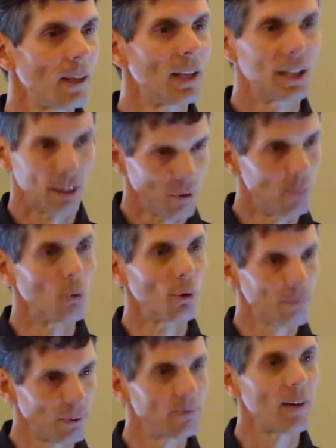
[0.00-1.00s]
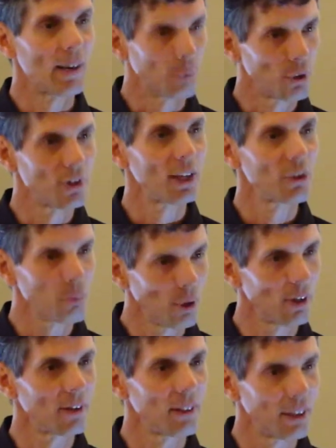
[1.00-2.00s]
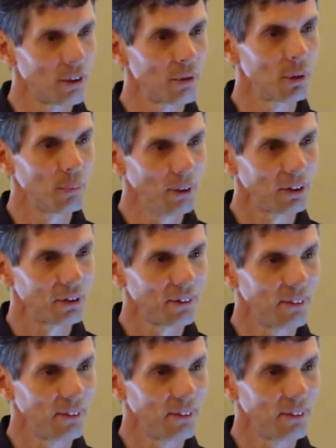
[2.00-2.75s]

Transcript: Give you more five more seconds work. Thank you very much.